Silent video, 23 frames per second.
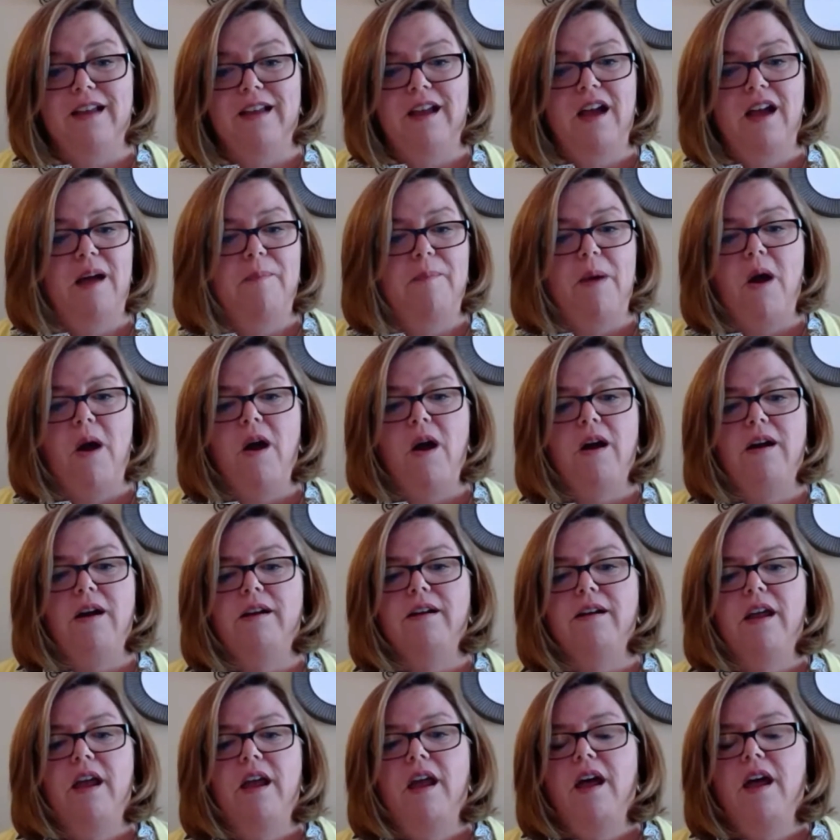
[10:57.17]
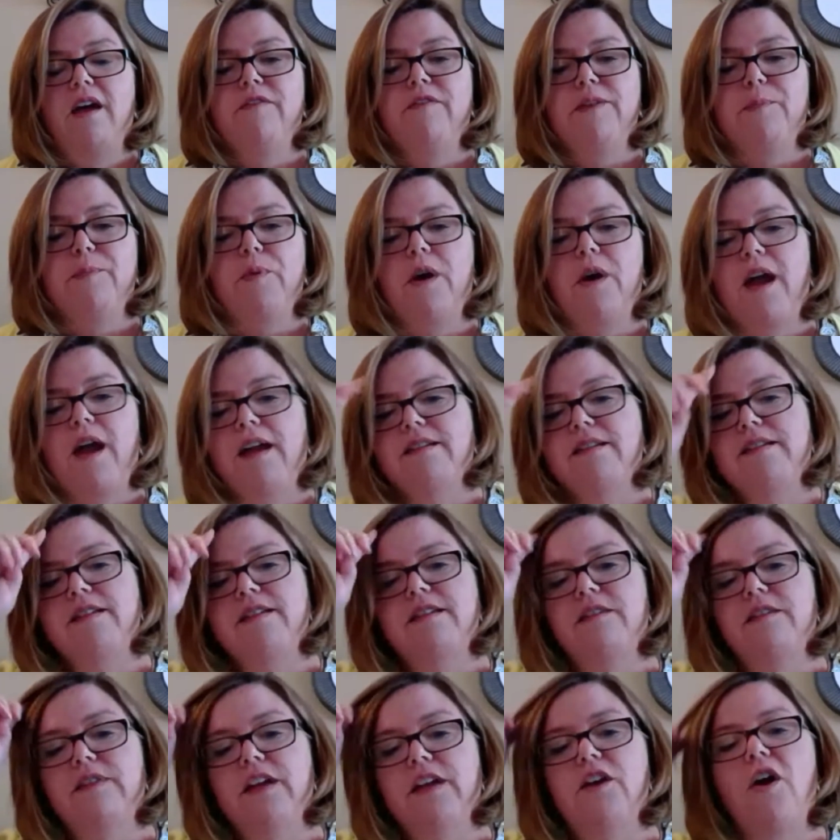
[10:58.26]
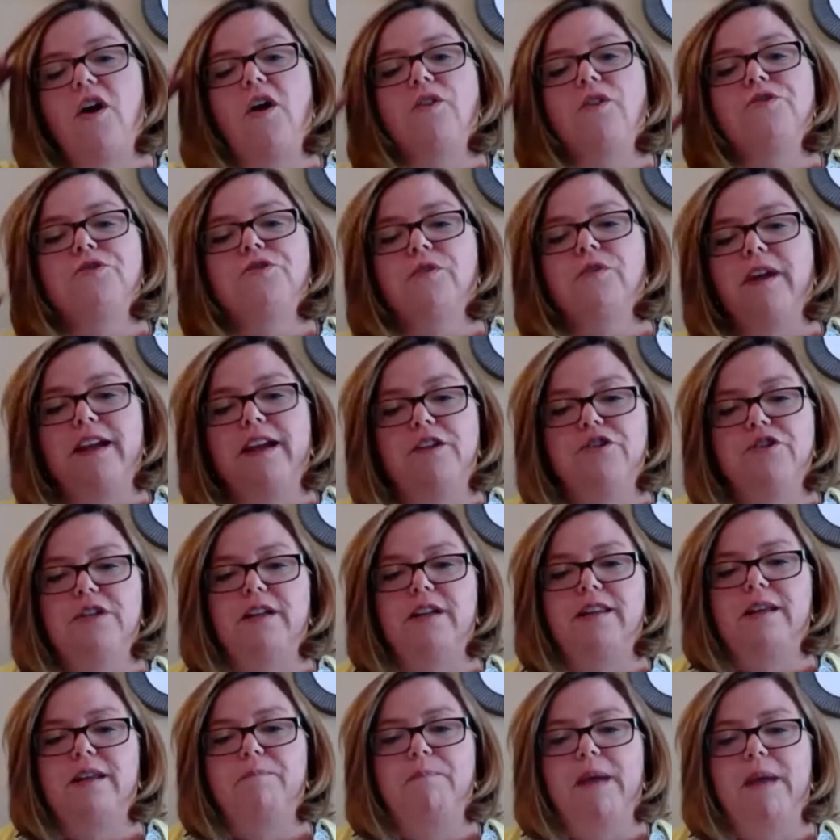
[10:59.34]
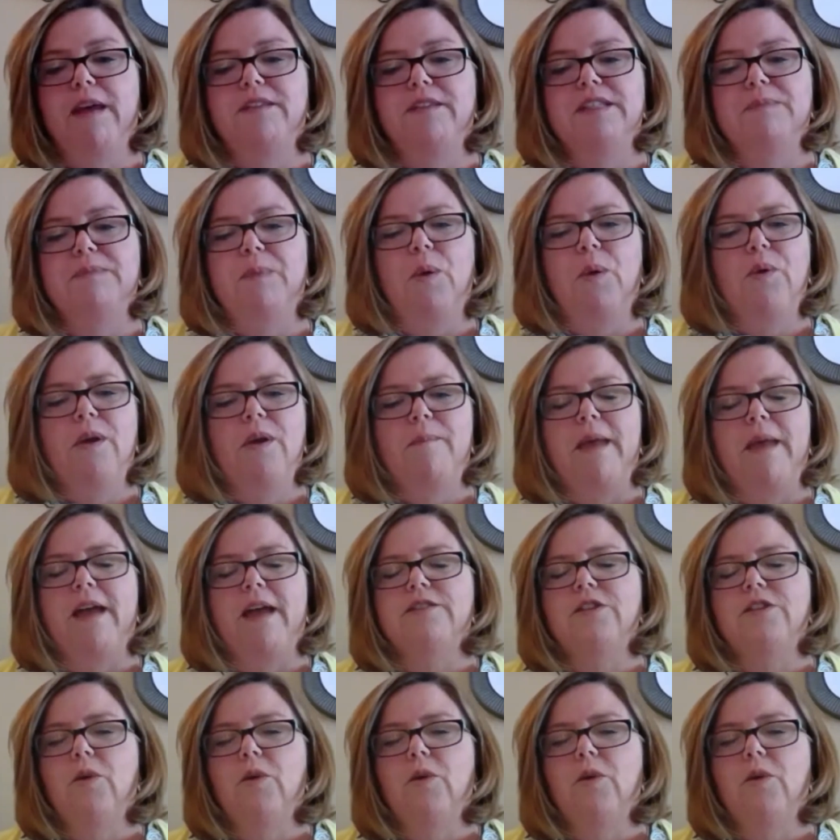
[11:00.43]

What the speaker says: a part of the process of enculturation that Beth spoke about so